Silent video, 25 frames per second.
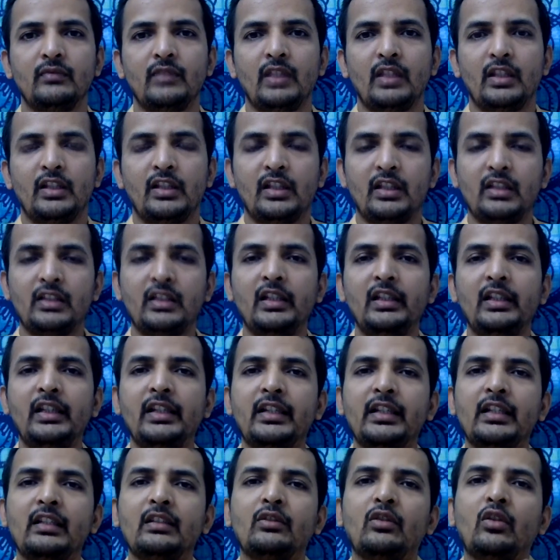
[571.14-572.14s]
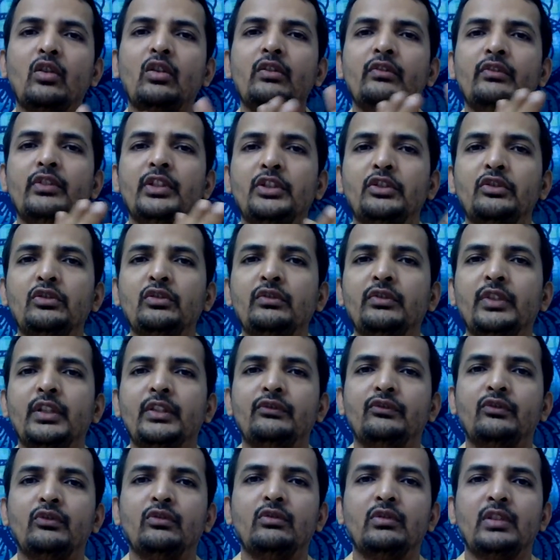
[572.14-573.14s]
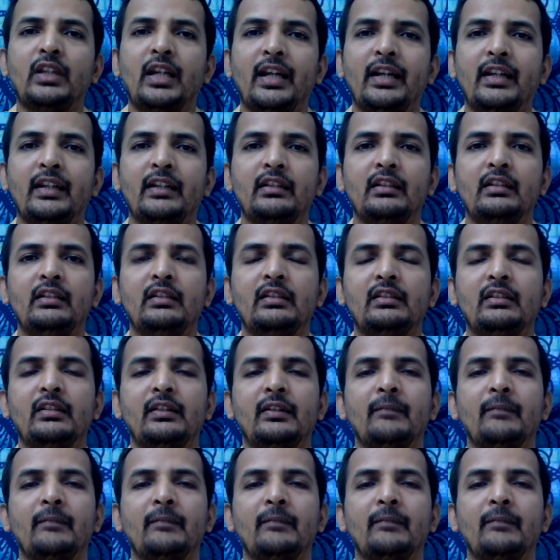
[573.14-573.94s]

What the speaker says: Generally, it is Lord Vishnu with 4 hands